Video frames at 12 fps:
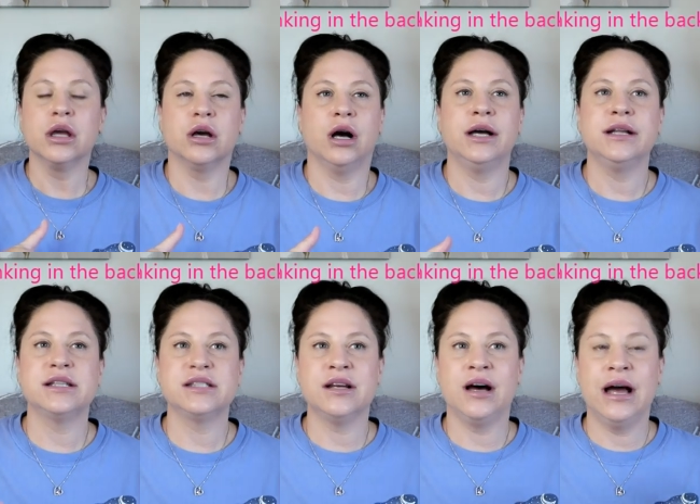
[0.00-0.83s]
God
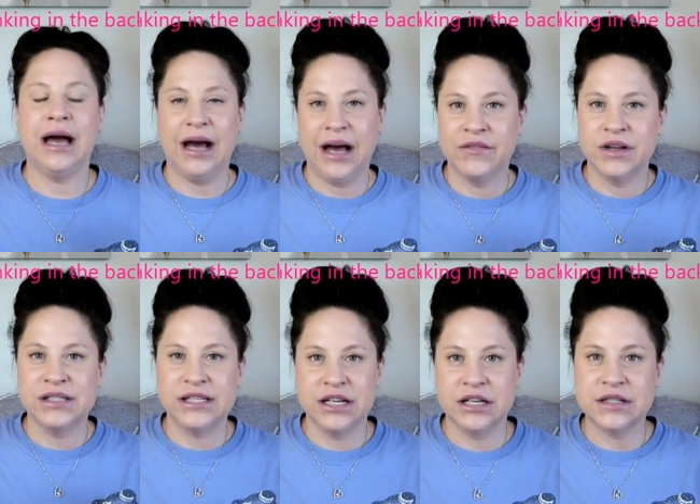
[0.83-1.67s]
does not have
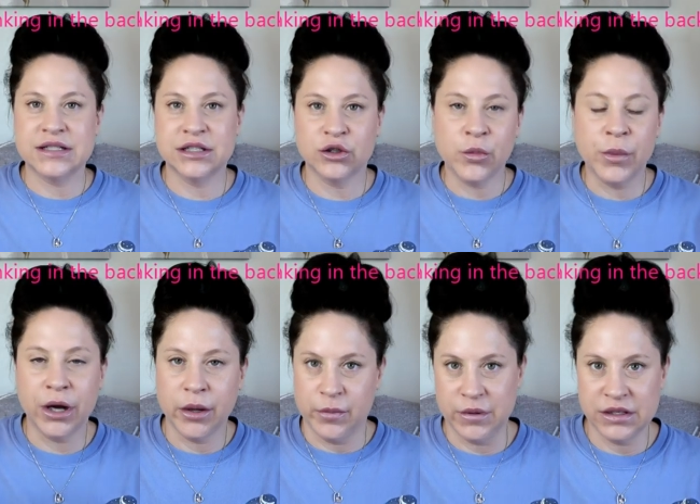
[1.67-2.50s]
us here as little
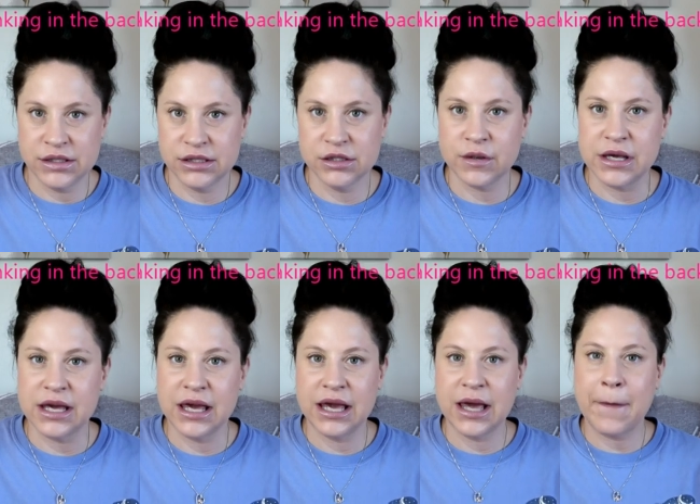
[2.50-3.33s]
puppets, so he
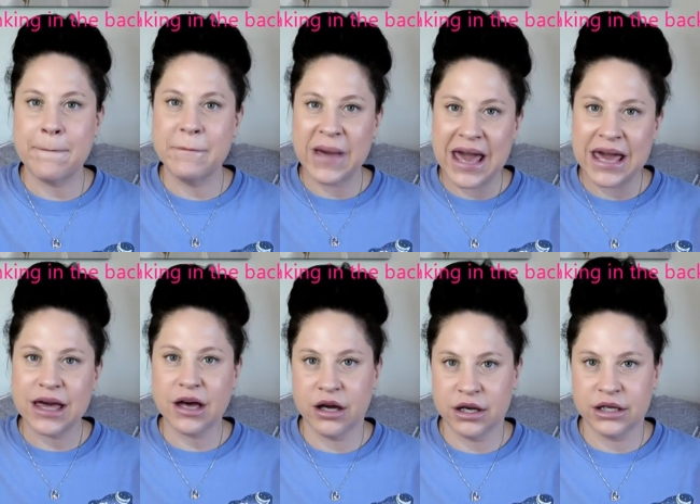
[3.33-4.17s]
can't
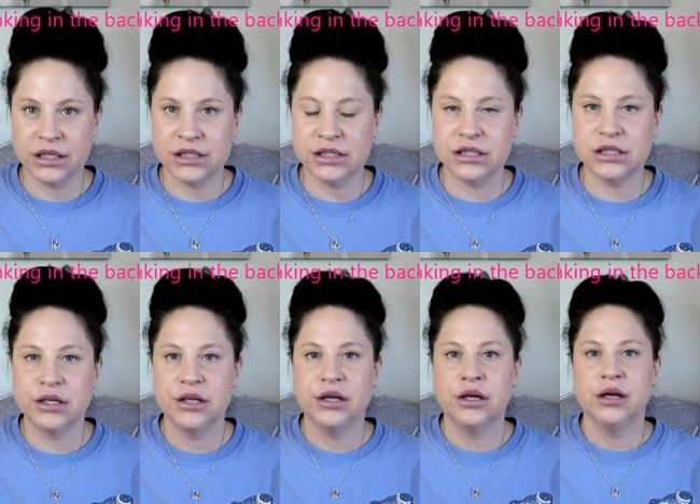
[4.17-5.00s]
make us
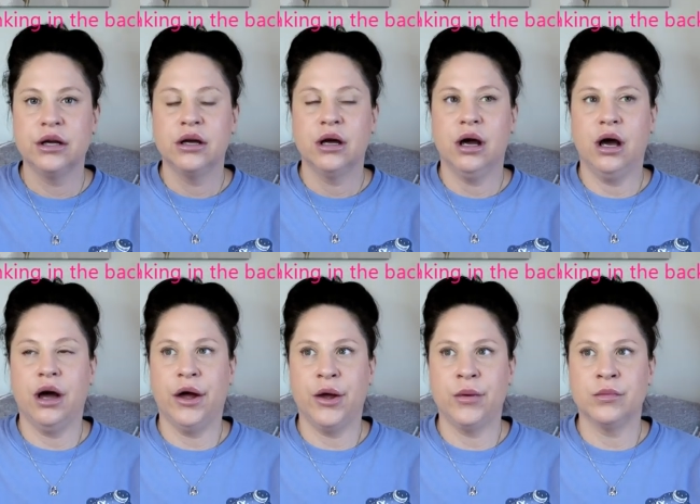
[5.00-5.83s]

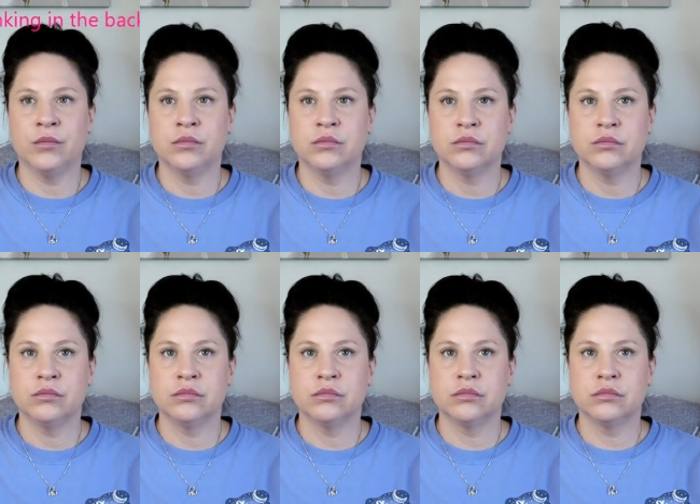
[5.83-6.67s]
um,
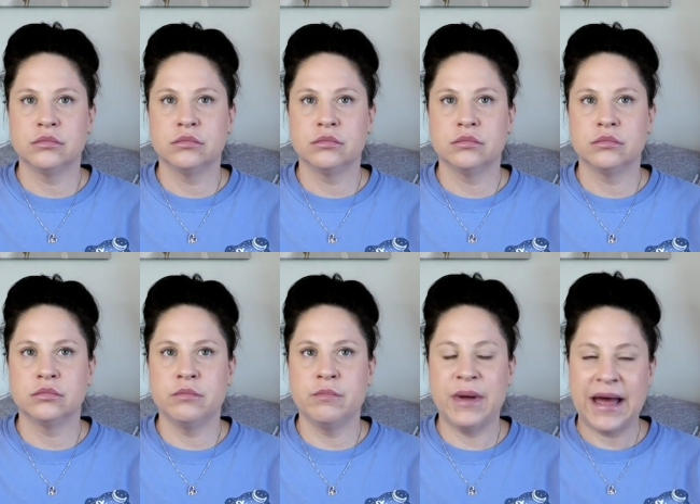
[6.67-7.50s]

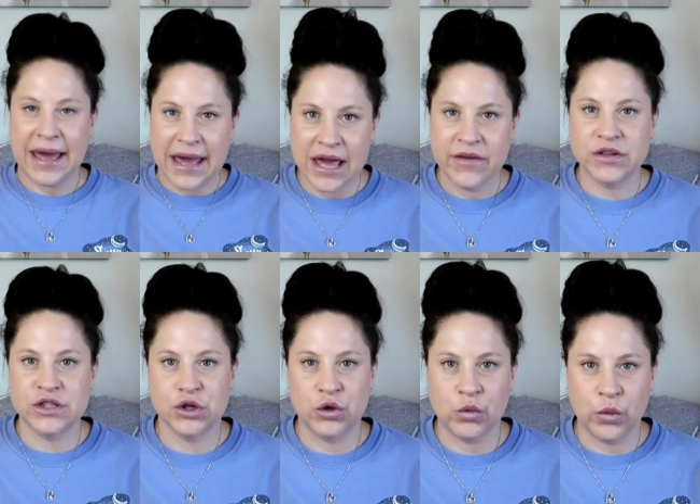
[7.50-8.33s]
behave a
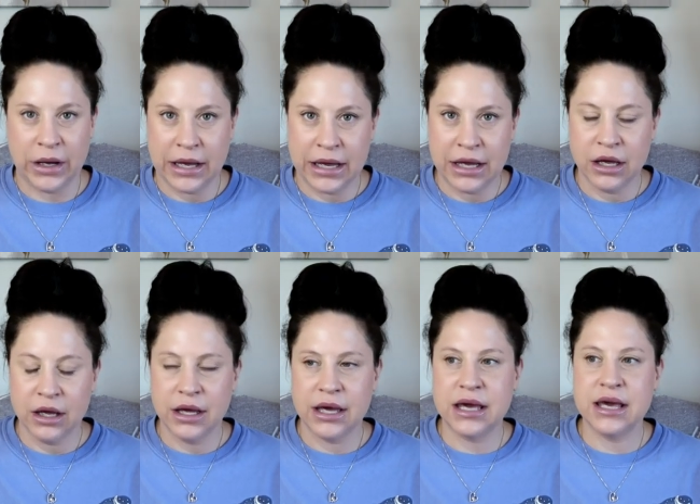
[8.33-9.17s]
certain way.
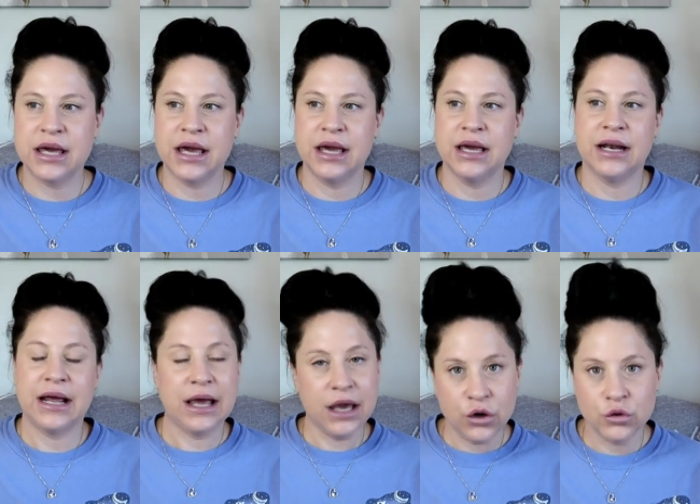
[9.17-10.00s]
He can
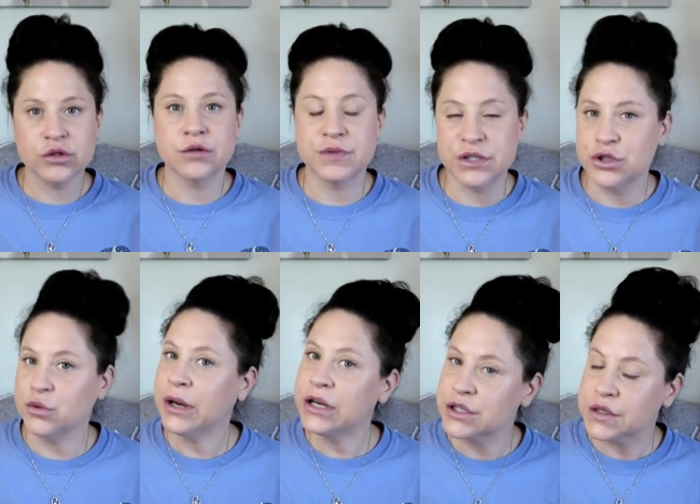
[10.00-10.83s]
handle some
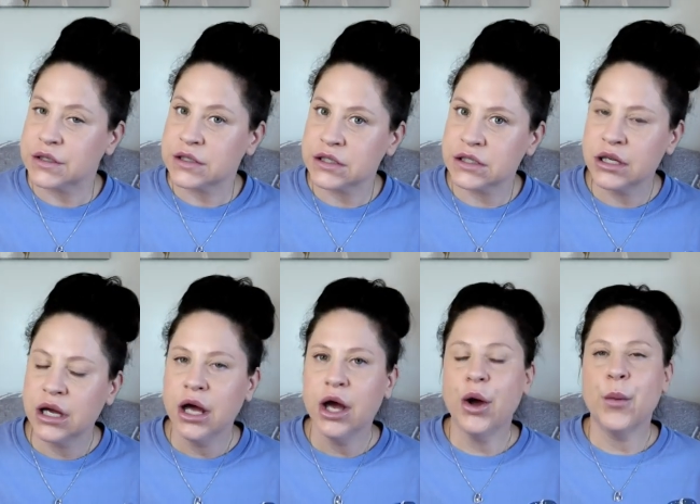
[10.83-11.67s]
situations,
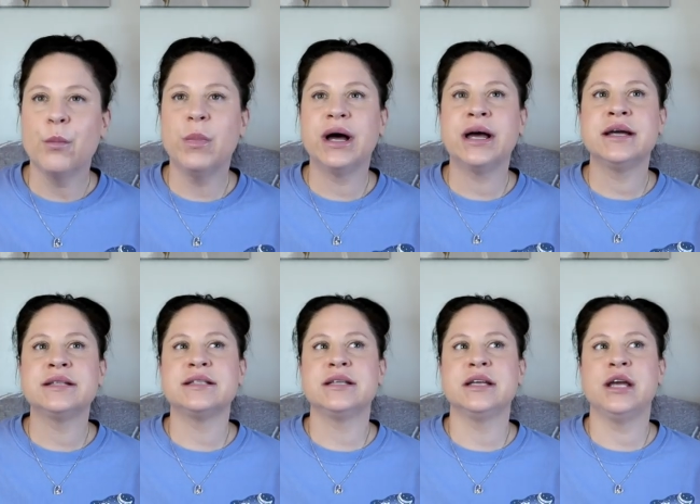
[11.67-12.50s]

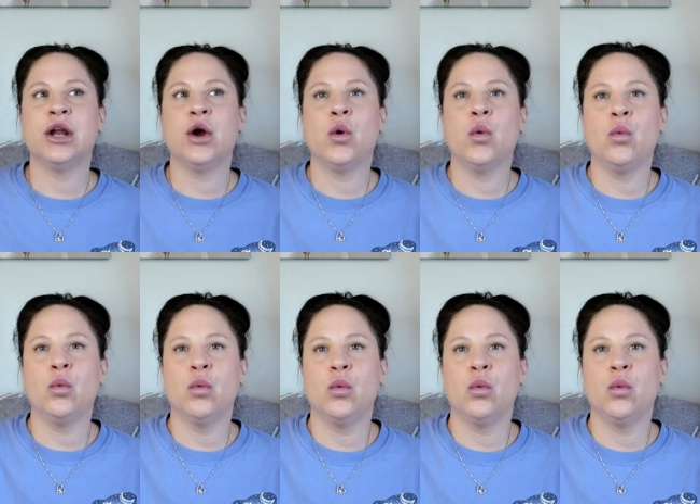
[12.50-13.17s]
but, you know,